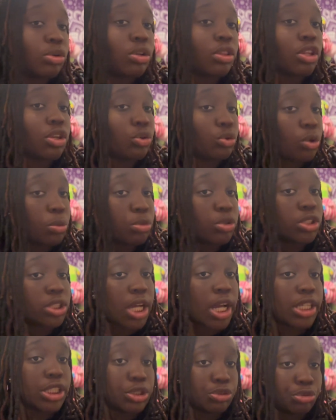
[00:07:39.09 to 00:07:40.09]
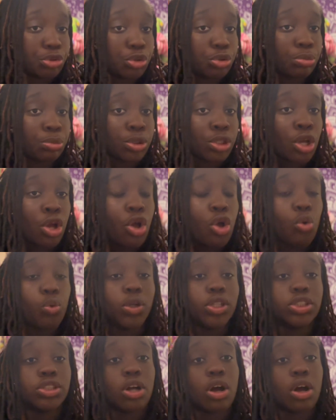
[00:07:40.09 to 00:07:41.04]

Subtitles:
The normal size rooms, which